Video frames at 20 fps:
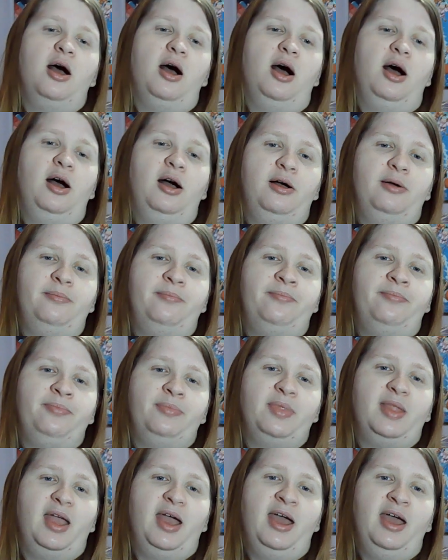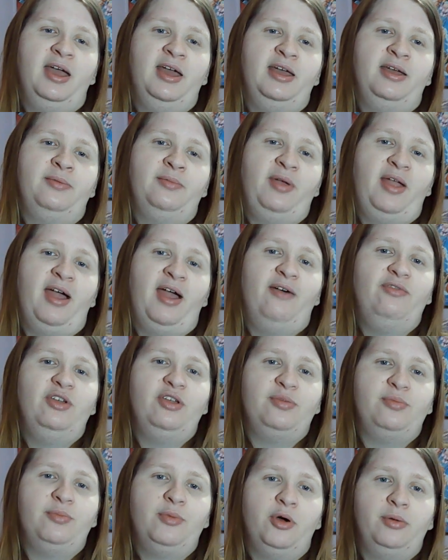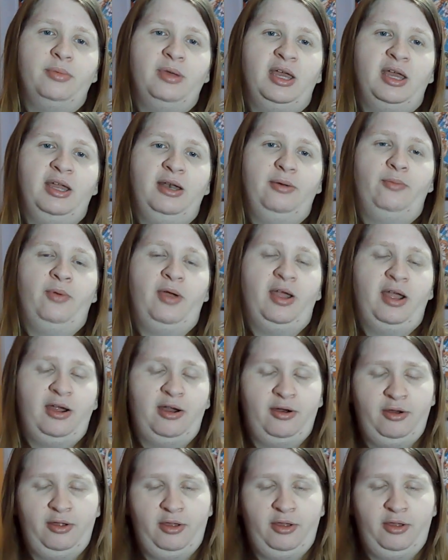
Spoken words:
And we have this moment where,